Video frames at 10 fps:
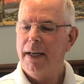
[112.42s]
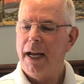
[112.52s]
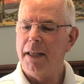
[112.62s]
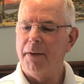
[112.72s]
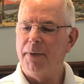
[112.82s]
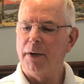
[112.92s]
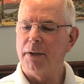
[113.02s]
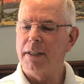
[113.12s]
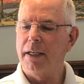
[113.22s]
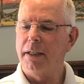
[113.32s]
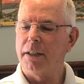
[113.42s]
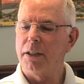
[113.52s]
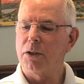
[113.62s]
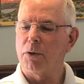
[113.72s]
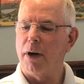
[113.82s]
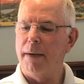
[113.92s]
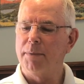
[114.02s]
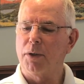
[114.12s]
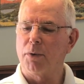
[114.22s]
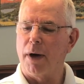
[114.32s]
And the Pharisees and the
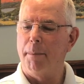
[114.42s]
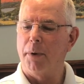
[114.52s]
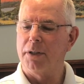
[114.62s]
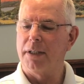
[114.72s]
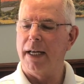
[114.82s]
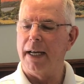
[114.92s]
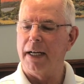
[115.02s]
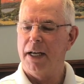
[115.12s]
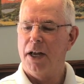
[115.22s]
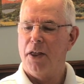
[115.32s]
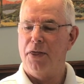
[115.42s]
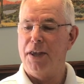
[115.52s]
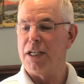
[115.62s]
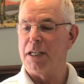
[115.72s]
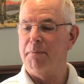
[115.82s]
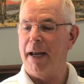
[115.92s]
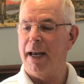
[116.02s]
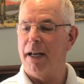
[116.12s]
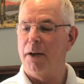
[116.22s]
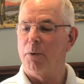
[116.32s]
scribes grumbled, saying, 'This
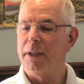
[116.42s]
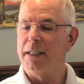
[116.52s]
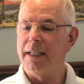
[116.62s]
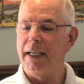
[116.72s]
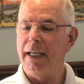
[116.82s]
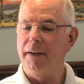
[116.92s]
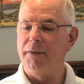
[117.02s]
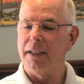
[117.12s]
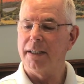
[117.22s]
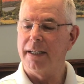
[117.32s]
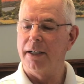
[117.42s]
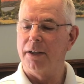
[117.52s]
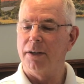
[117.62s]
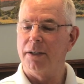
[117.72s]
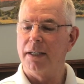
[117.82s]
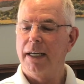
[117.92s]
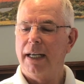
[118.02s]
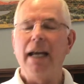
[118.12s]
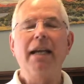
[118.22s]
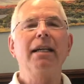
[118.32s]
man receives sinners
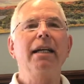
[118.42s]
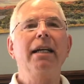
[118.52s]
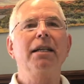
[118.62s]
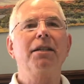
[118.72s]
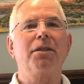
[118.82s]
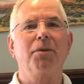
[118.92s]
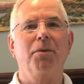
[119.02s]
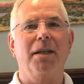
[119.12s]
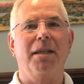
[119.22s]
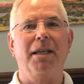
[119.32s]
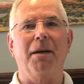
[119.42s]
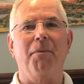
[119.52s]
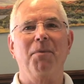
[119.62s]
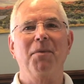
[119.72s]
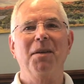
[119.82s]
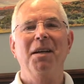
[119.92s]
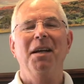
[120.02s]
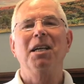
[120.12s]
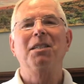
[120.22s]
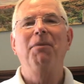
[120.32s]
and eats with them.'"
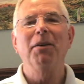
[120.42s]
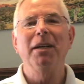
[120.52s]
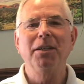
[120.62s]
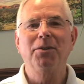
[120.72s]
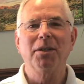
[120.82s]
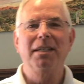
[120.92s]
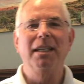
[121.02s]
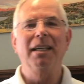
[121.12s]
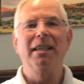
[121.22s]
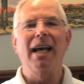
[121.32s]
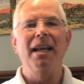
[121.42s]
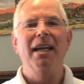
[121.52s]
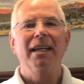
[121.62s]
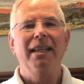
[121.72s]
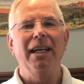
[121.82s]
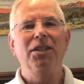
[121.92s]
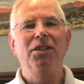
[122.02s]
It's very interesting that